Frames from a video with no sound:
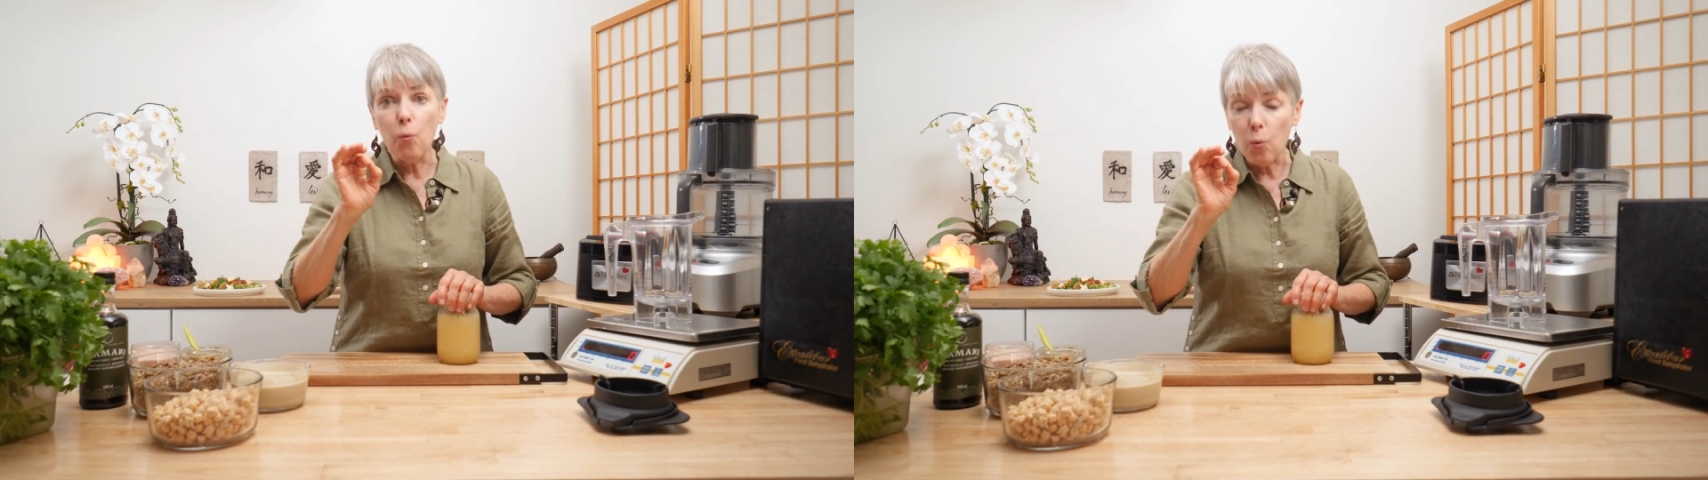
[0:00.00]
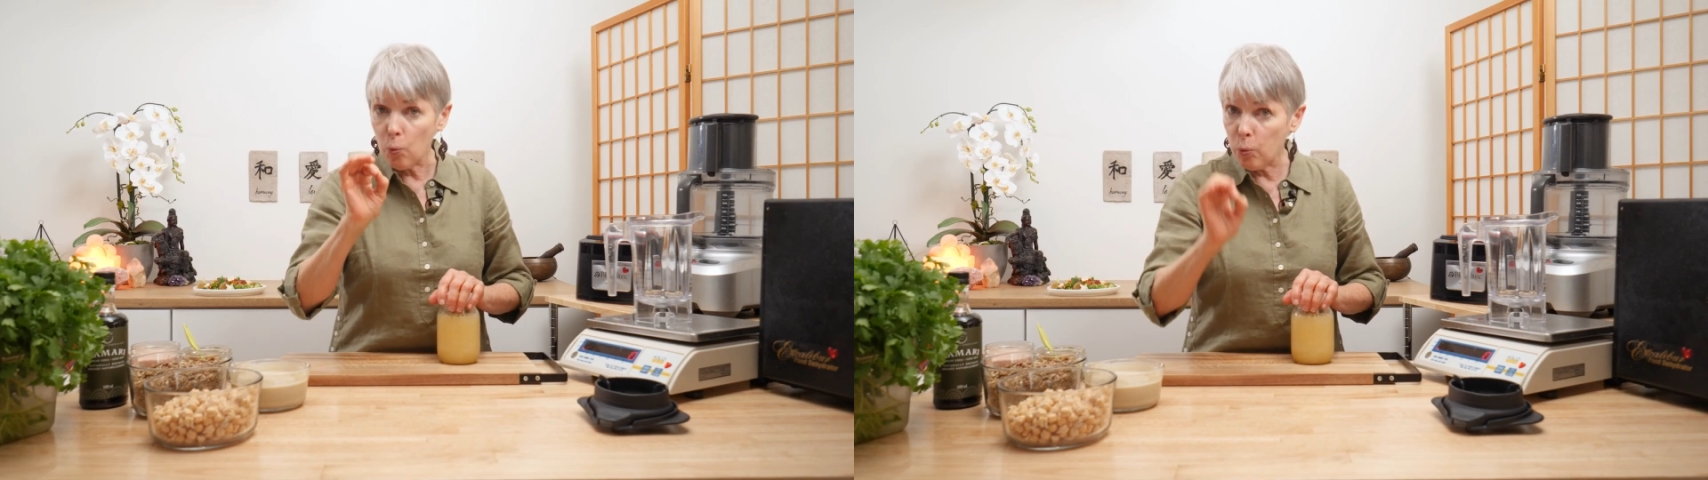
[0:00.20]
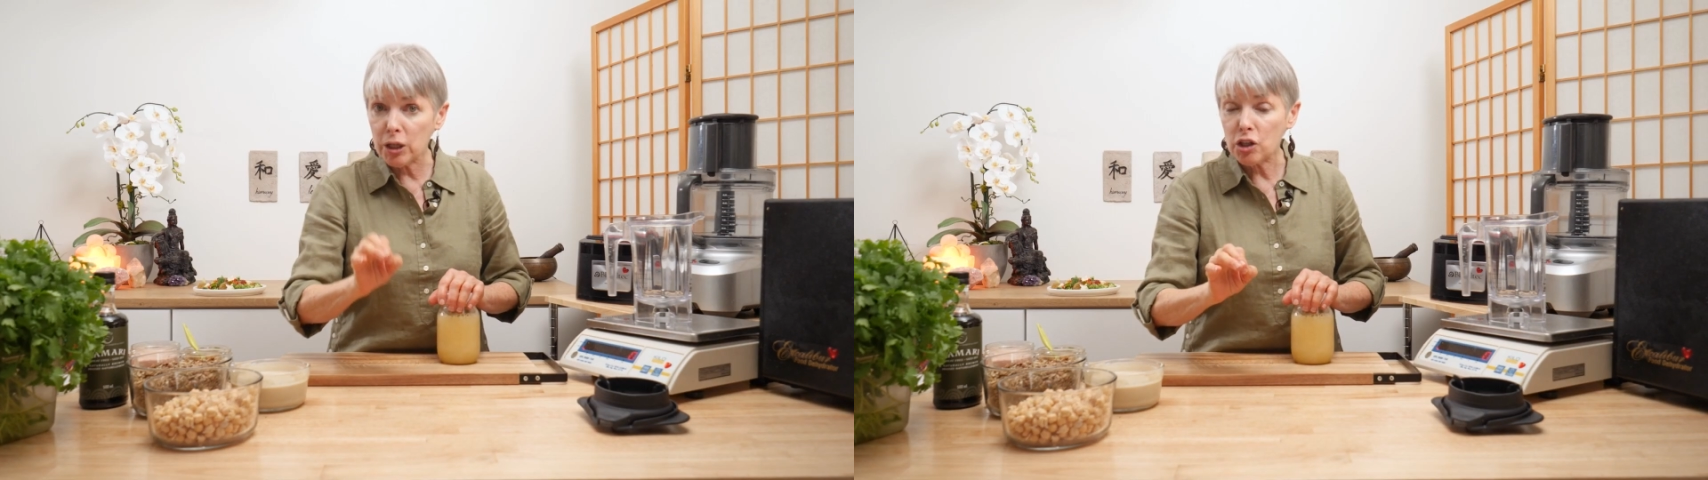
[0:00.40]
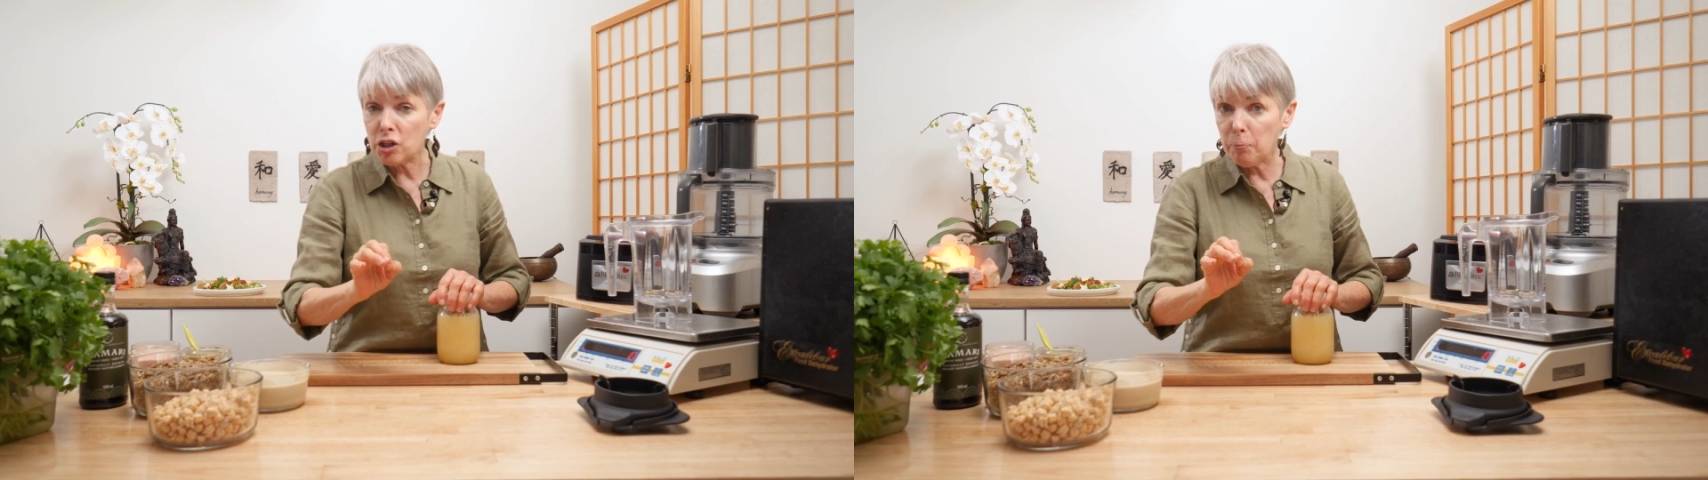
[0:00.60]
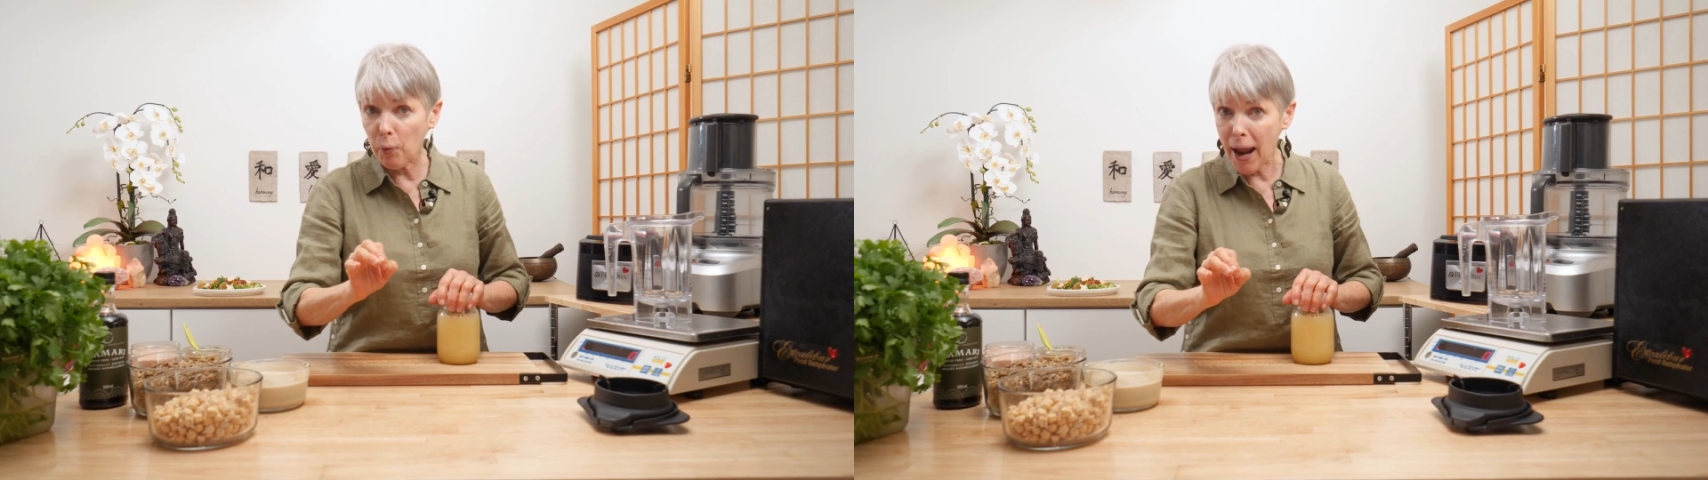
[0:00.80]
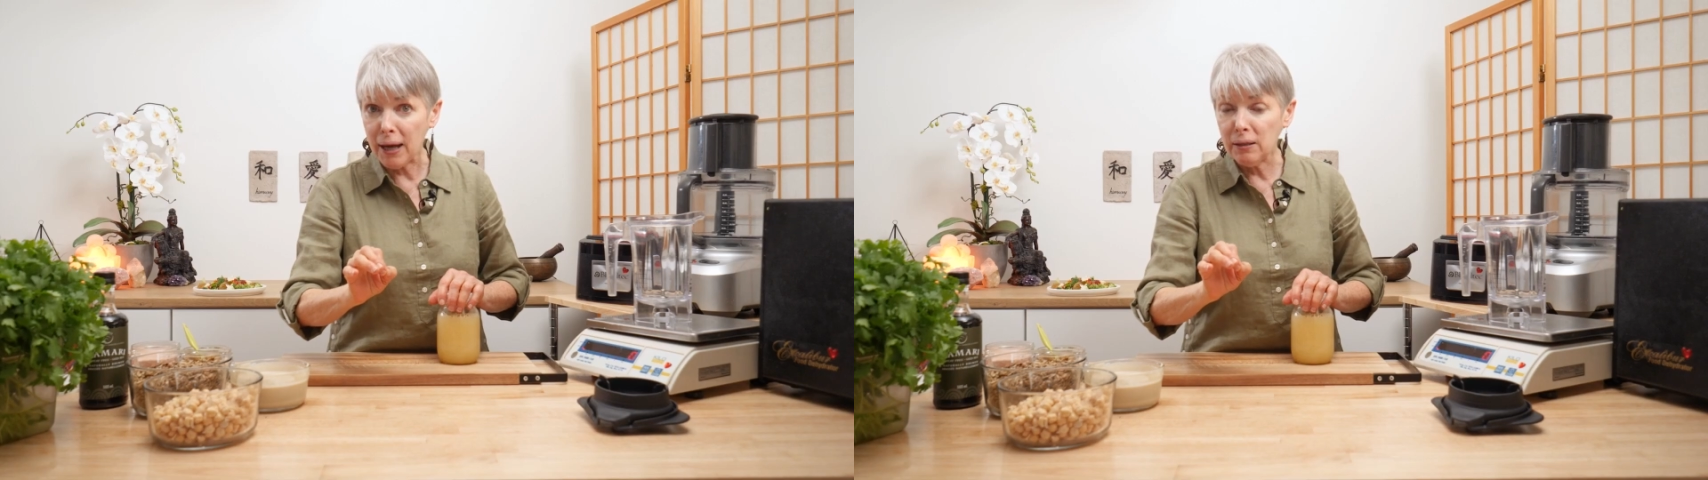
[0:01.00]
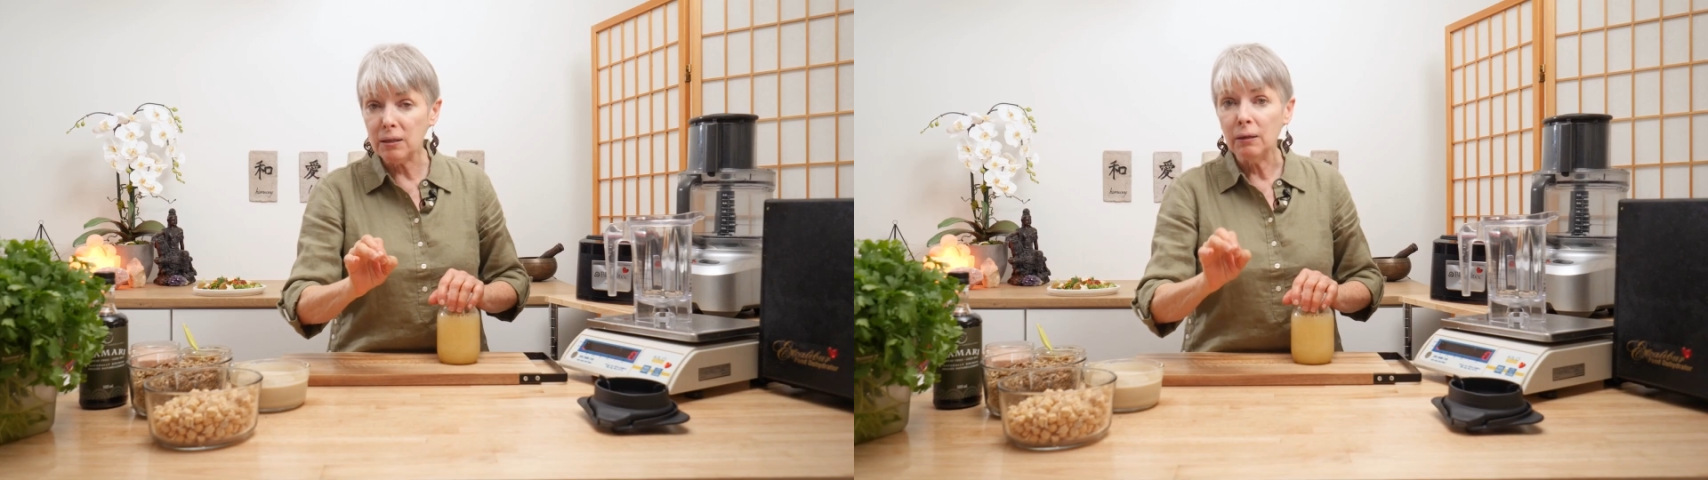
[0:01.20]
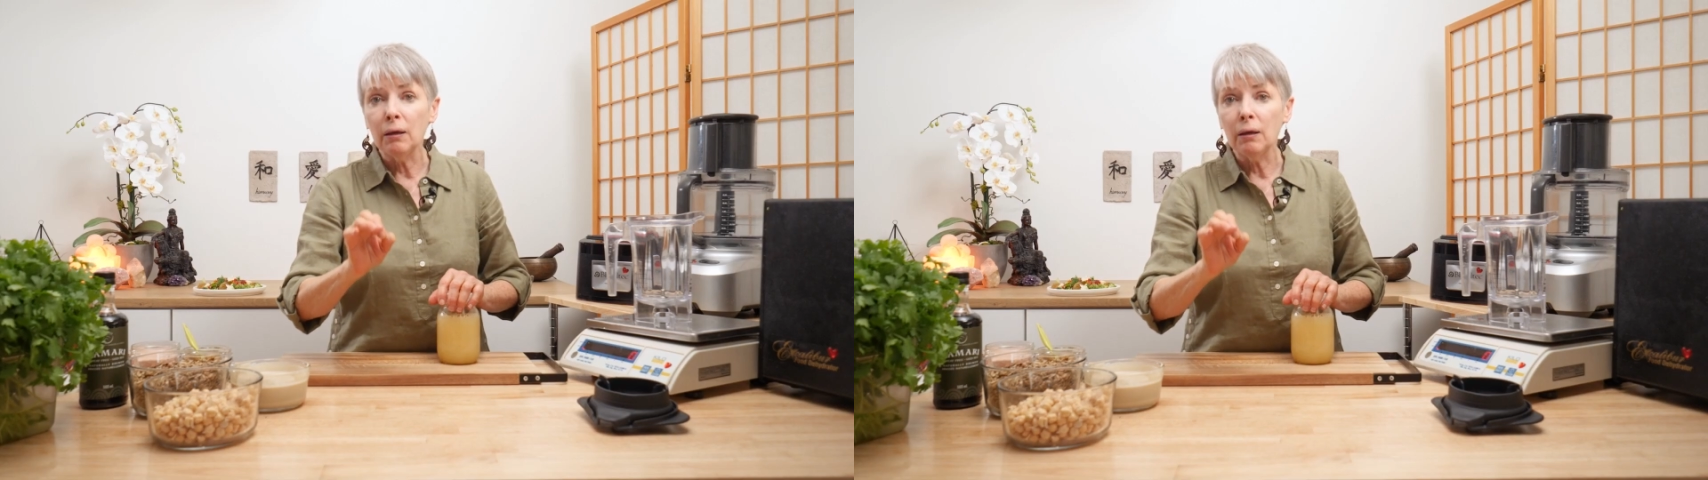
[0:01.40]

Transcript: which brand